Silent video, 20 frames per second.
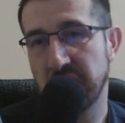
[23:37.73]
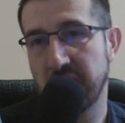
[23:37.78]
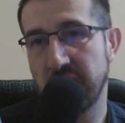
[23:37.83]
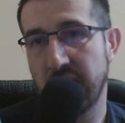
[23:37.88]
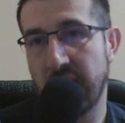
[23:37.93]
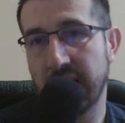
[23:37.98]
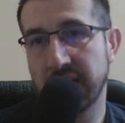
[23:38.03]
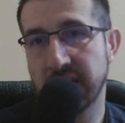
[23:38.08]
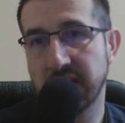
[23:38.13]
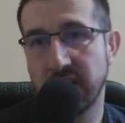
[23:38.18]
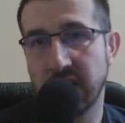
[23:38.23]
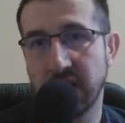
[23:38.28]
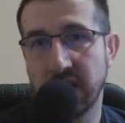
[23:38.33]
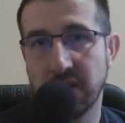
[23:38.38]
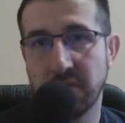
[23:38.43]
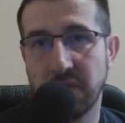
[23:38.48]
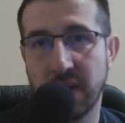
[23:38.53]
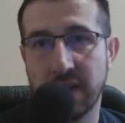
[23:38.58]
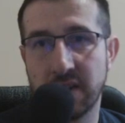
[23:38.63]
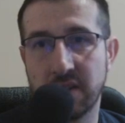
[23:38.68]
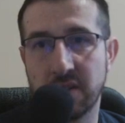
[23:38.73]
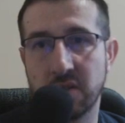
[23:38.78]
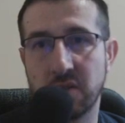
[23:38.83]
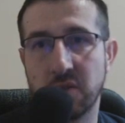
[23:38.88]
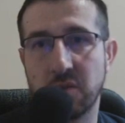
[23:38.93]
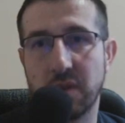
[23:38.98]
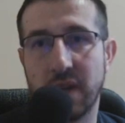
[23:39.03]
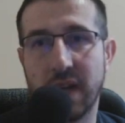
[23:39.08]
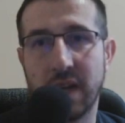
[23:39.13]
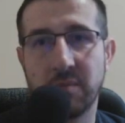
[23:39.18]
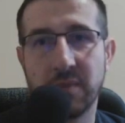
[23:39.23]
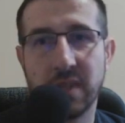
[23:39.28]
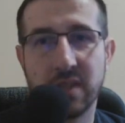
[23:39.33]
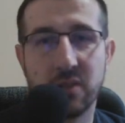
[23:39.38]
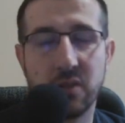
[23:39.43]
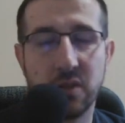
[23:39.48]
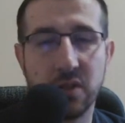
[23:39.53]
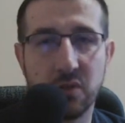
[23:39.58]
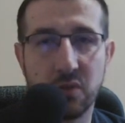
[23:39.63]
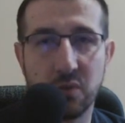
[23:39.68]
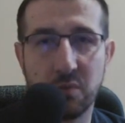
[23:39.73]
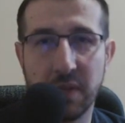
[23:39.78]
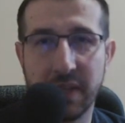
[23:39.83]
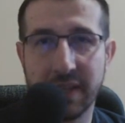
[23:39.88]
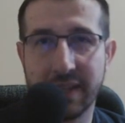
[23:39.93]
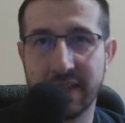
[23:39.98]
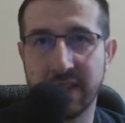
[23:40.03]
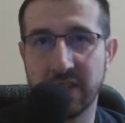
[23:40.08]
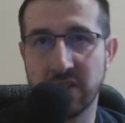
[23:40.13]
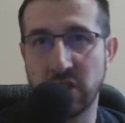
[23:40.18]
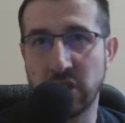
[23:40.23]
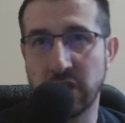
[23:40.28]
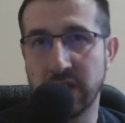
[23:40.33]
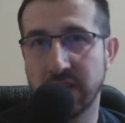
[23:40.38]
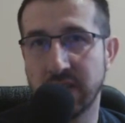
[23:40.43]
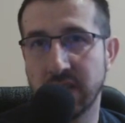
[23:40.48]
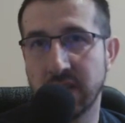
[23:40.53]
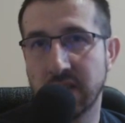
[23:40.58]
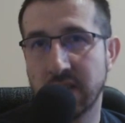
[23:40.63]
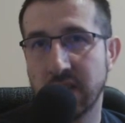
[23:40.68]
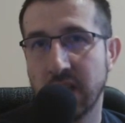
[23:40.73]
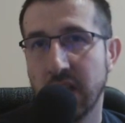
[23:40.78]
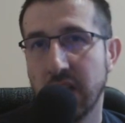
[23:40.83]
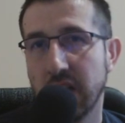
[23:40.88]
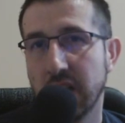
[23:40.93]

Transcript: Actually, I don't know, I'm not going to make any suggestions.